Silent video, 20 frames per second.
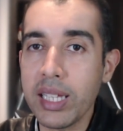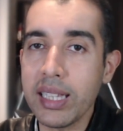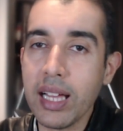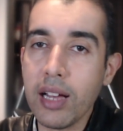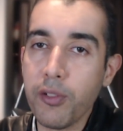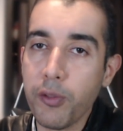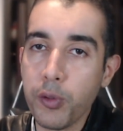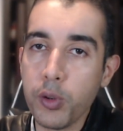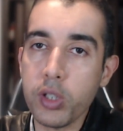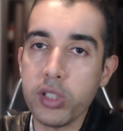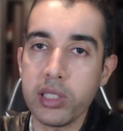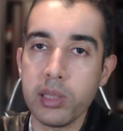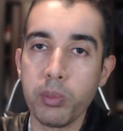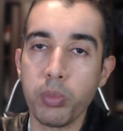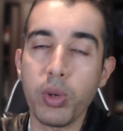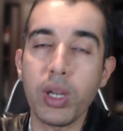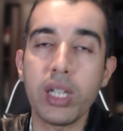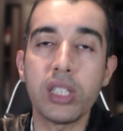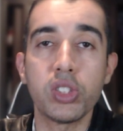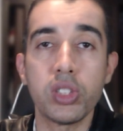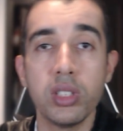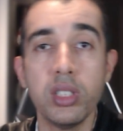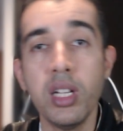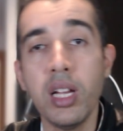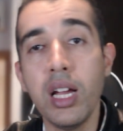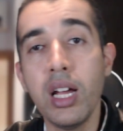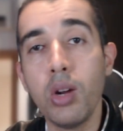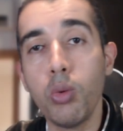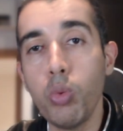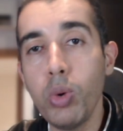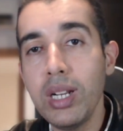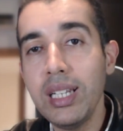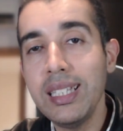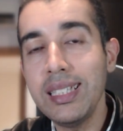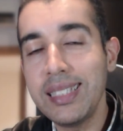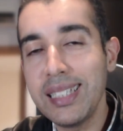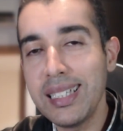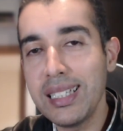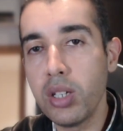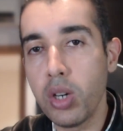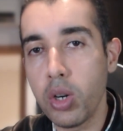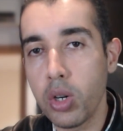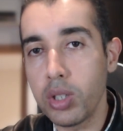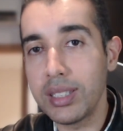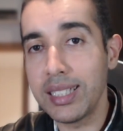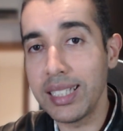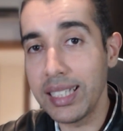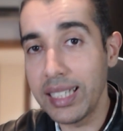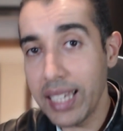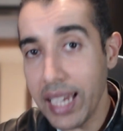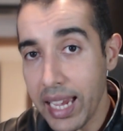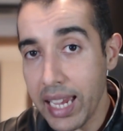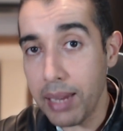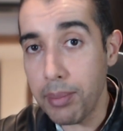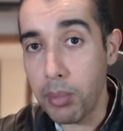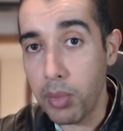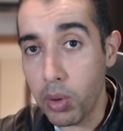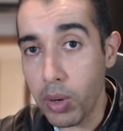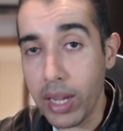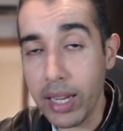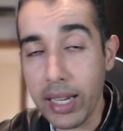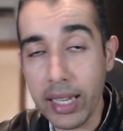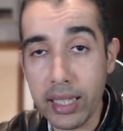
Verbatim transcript: And that first impression really did hurt the game, right?